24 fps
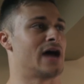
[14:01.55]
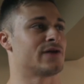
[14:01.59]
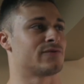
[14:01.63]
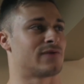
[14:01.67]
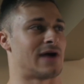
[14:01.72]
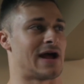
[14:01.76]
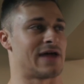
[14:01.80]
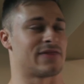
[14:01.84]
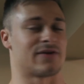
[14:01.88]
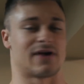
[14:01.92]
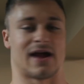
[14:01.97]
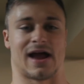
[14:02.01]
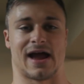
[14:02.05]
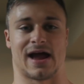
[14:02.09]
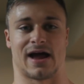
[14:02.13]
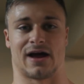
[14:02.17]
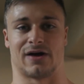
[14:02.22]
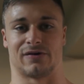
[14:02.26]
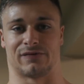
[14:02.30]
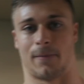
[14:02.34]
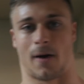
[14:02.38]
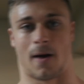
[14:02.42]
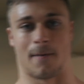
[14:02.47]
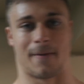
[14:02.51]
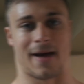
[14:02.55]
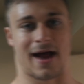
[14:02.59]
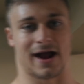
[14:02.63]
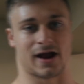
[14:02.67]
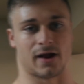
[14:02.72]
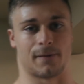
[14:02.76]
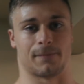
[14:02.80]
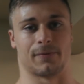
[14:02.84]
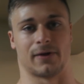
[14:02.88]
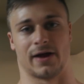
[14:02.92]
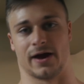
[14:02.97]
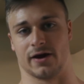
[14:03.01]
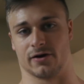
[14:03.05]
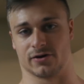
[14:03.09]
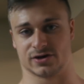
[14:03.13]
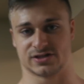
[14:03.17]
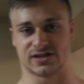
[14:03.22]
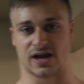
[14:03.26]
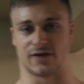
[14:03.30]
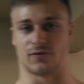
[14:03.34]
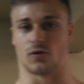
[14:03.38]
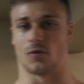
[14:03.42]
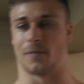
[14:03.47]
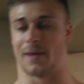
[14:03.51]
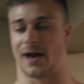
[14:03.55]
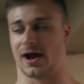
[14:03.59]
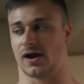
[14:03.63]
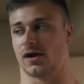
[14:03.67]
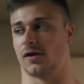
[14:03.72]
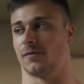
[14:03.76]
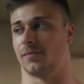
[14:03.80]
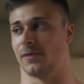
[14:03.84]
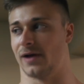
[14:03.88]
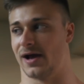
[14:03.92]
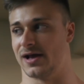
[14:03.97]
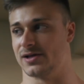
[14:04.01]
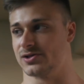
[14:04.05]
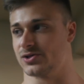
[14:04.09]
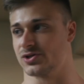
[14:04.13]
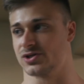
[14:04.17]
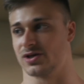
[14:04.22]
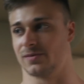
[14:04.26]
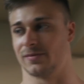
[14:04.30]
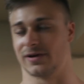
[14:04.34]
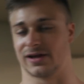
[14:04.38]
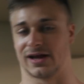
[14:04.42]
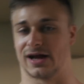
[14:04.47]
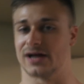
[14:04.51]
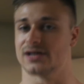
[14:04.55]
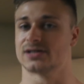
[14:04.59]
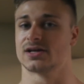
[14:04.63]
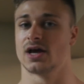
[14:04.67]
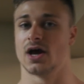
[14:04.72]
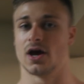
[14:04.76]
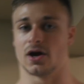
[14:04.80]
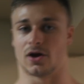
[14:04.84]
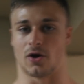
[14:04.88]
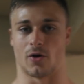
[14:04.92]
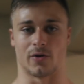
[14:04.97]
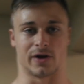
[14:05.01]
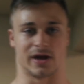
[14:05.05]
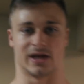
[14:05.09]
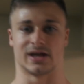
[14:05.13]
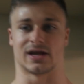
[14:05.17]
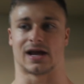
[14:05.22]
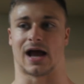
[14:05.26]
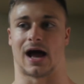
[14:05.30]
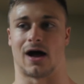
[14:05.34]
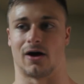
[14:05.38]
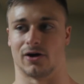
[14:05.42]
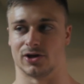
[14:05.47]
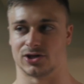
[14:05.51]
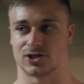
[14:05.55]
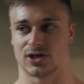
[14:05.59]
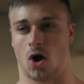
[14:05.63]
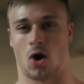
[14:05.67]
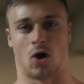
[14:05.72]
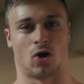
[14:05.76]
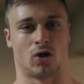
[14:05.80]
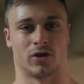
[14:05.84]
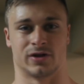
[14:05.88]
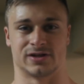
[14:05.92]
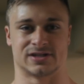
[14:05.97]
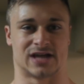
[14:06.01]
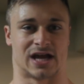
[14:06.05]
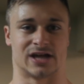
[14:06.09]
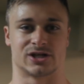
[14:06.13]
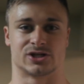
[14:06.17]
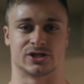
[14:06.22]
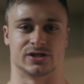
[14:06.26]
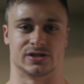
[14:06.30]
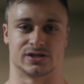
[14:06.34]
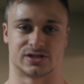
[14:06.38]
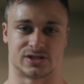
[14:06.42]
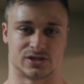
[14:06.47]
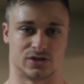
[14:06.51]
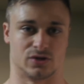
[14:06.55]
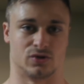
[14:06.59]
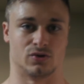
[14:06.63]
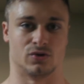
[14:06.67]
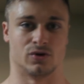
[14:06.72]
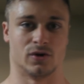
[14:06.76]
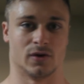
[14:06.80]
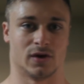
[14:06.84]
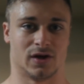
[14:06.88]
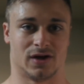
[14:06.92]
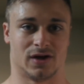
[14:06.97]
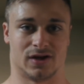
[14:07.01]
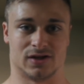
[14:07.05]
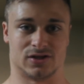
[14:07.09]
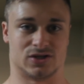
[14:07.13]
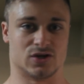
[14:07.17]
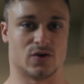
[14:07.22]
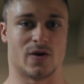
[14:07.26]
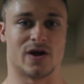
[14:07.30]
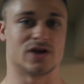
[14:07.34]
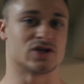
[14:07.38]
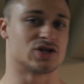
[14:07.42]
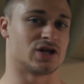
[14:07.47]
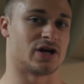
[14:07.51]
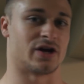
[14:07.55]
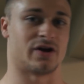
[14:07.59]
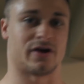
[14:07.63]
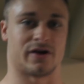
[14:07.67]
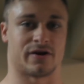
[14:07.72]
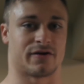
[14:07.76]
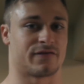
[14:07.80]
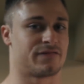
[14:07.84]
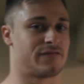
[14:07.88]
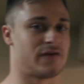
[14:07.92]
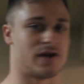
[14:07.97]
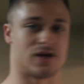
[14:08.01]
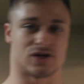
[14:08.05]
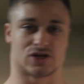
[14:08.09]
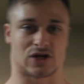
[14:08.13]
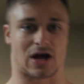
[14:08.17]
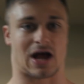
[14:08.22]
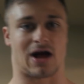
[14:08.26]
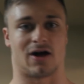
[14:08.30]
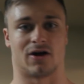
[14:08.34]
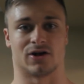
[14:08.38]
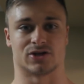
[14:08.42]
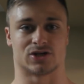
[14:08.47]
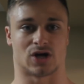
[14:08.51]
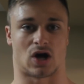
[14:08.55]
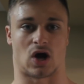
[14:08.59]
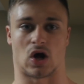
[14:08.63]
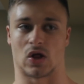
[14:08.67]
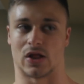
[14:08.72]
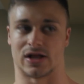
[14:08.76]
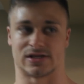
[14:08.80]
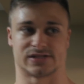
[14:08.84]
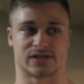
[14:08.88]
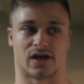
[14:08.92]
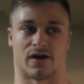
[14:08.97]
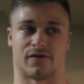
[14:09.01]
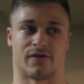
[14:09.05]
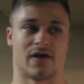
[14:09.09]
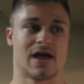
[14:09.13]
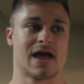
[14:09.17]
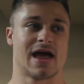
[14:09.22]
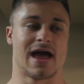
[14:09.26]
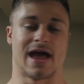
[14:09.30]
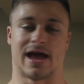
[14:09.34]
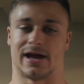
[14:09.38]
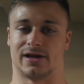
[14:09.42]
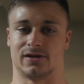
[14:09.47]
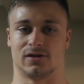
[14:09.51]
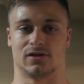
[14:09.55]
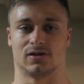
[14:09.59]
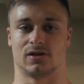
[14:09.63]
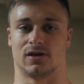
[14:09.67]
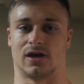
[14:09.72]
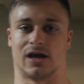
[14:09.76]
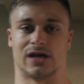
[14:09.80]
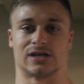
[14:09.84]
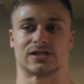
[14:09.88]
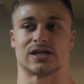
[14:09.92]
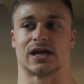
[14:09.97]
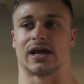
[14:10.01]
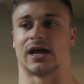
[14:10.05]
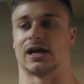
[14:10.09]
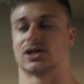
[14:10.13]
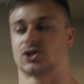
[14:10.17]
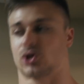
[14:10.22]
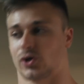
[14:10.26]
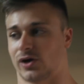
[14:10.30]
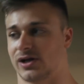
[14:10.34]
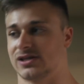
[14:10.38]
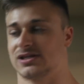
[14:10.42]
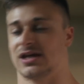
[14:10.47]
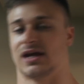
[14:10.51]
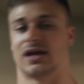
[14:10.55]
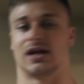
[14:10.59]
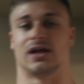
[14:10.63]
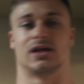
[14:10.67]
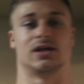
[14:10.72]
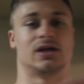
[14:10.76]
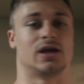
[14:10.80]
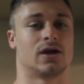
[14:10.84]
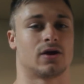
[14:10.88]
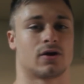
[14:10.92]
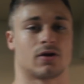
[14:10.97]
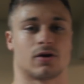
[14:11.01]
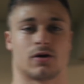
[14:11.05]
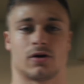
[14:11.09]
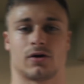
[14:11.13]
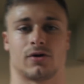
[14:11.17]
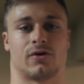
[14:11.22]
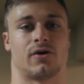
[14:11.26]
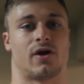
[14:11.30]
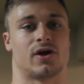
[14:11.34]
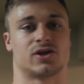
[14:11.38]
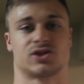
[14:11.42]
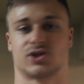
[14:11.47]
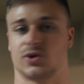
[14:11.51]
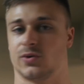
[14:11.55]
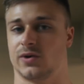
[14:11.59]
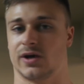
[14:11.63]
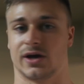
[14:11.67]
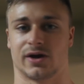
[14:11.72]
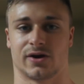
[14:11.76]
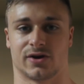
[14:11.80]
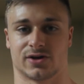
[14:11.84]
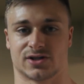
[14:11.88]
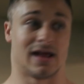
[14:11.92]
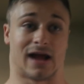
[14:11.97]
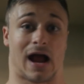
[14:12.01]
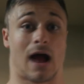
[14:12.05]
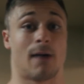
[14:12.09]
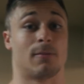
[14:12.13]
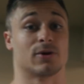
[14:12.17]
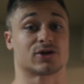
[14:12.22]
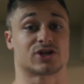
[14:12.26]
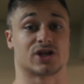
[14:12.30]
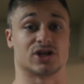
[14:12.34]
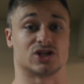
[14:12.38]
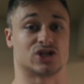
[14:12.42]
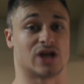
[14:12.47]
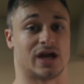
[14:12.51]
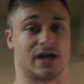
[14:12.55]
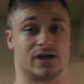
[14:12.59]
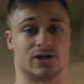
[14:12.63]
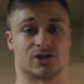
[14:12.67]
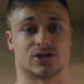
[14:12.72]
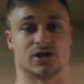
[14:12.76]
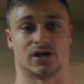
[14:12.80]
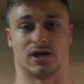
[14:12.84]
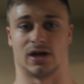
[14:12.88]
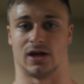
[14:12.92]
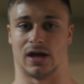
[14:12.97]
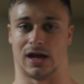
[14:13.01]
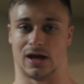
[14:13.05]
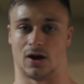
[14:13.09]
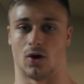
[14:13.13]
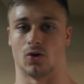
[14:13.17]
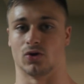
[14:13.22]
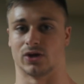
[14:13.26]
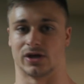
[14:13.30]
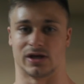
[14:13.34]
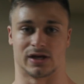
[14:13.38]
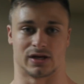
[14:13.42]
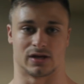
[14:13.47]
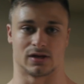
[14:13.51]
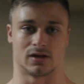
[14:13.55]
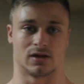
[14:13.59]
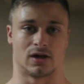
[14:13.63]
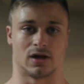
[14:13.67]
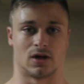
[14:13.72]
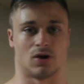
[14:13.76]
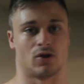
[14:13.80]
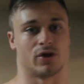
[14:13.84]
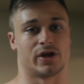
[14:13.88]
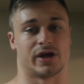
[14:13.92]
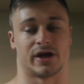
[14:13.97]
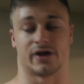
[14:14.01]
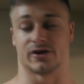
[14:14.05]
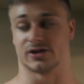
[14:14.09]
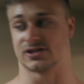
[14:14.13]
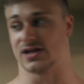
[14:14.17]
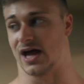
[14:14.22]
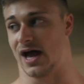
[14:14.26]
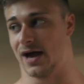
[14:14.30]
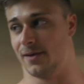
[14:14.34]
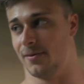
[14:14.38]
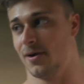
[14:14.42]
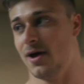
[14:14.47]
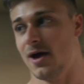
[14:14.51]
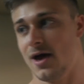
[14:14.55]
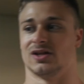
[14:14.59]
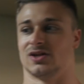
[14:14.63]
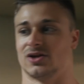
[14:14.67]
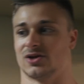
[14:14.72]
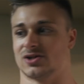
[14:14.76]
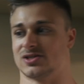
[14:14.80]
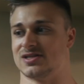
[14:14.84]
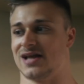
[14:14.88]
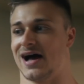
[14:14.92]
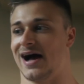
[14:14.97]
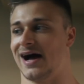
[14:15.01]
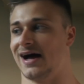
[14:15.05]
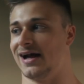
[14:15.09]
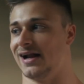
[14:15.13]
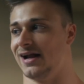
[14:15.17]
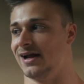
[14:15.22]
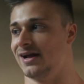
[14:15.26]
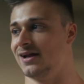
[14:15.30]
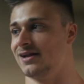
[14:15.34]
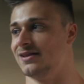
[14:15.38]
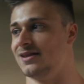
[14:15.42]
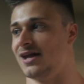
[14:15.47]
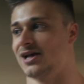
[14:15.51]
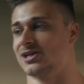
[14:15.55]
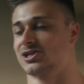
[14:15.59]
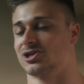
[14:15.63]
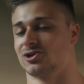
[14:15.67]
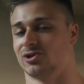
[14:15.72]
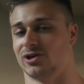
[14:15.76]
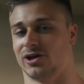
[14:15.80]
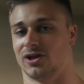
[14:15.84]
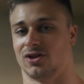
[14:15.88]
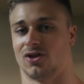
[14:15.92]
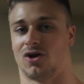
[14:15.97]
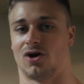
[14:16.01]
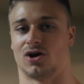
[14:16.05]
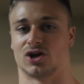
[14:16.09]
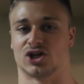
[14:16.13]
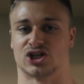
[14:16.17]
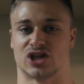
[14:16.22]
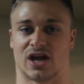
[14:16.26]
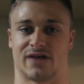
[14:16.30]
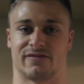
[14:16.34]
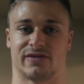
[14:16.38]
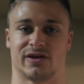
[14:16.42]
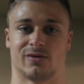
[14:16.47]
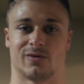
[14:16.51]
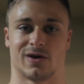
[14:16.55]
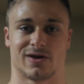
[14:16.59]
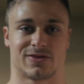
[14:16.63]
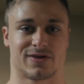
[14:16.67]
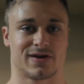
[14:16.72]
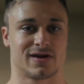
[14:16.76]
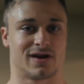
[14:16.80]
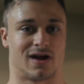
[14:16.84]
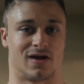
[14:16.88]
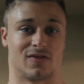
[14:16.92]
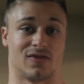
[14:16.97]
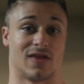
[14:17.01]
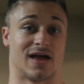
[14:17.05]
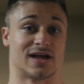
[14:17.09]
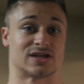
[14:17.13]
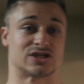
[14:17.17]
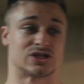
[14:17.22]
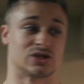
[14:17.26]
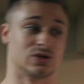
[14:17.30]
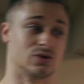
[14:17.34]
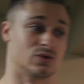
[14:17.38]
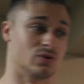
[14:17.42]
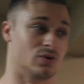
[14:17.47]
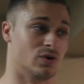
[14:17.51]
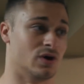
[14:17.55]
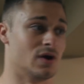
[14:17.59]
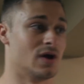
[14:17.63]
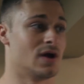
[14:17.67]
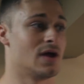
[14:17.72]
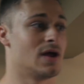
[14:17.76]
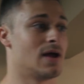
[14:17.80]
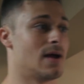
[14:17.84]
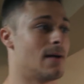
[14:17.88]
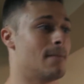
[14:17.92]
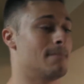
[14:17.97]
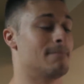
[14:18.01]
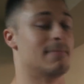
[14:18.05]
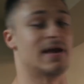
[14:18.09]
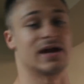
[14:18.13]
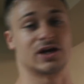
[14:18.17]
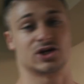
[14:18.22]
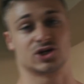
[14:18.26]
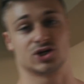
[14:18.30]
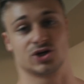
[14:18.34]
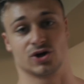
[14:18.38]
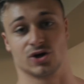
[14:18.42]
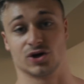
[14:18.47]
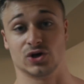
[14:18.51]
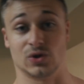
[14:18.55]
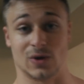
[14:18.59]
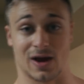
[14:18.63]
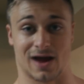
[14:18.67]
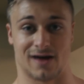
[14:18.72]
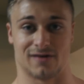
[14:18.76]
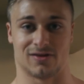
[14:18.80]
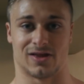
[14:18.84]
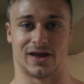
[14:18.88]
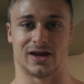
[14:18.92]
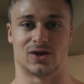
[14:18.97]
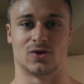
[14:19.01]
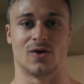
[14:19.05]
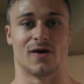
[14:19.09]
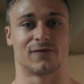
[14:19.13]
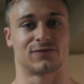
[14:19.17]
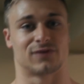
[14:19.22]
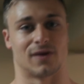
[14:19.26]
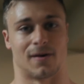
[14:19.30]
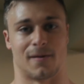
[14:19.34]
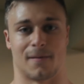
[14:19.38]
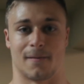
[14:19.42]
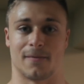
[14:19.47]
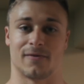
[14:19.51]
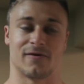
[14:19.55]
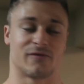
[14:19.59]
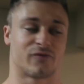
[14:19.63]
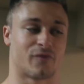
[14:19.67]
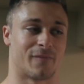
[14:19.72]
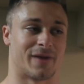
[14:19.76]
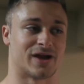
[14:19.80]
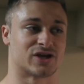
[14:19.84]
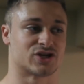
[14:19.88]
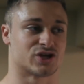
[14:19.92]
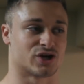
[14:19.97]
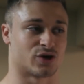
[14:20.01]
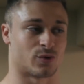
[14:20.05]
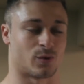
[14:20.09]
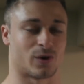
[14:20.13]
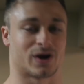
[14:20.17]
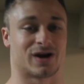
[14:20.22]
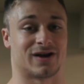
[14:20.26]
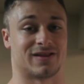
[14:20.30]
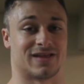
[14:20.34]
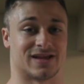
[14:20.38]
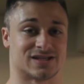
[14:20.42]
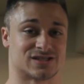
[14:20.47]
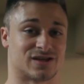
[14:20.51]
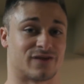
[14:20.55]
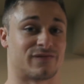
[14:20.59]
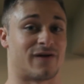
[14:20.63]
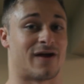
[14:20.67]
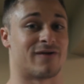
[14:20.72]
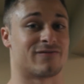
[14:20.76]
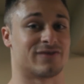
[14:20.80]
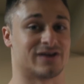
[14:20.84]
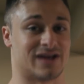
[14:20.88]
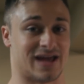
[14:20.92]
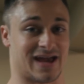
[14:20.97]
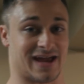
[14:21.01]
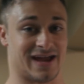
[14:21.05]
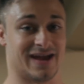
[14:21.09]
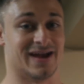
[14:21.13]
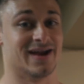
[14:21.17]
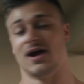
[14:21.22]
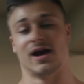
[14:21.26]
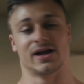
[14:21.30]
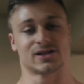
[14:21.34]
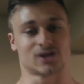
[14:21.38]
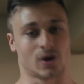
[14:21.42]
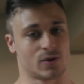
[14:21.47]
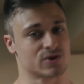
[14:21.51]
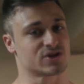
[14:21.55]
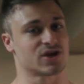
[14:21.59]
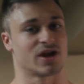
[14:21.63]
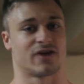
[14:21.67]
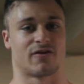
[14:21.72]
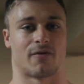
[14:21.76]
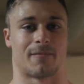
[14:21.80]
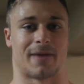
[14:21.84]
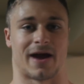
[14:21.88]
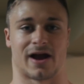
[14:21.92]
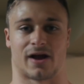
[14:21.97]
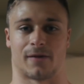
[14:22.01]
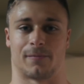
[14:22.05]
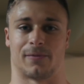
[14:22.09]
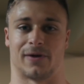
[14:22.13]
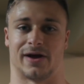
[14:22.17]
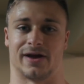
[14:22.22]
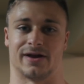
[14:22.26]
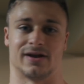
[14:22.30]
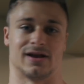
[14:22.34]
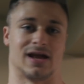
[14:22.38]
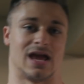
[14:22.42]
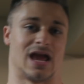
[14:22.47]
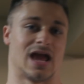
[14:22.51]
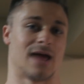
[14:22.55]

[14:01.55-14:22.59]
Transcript: I'd rather have a backup plan or several backup plans or something like that. Just going into college, all intentions to do engineering, finish college, all that stuff. And it's like, it's crazy in a year, 2 years, like how much can change in only a year's time? There's not necessarily longevity with it unless you make sure you have, like you have to make sure you're working on that stuff every day. It's always gonna have a backup plan.